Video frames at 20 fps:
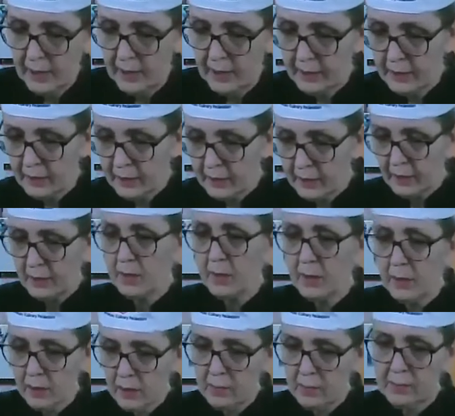and the
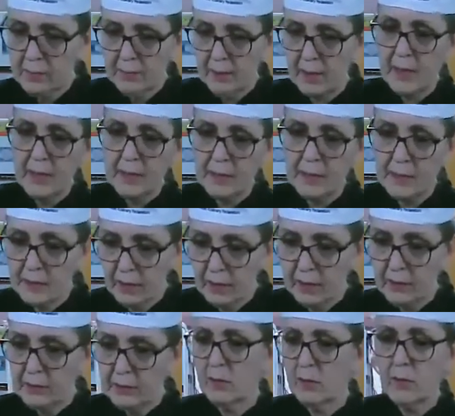garbage bag just
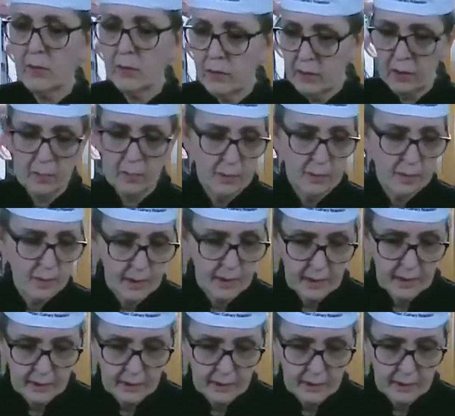goes all up in there.